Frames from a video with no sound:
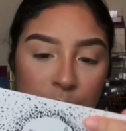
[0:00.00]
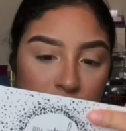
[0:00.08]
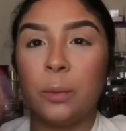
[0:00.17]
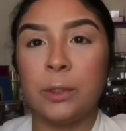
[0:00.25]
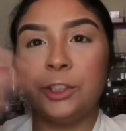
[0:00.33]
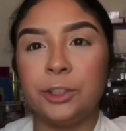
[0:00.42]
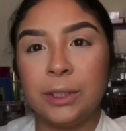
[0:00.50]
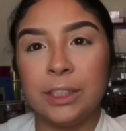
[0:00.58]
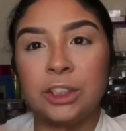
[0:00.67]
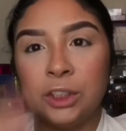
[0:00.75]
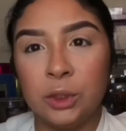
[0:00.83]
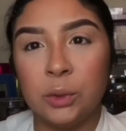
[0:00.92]
So what you
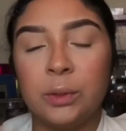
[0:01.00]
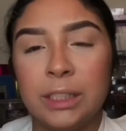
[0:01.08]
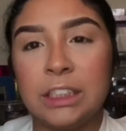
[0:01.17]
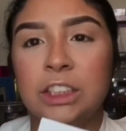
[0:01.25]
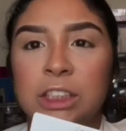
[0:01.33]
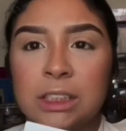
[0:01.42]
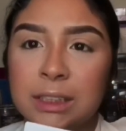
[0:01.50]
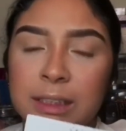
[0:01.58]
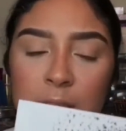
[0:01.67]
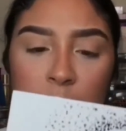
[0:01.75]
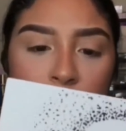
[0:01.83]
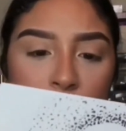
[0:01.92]
can do is just,
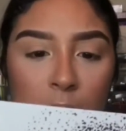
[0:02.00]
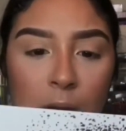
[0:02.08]
you know,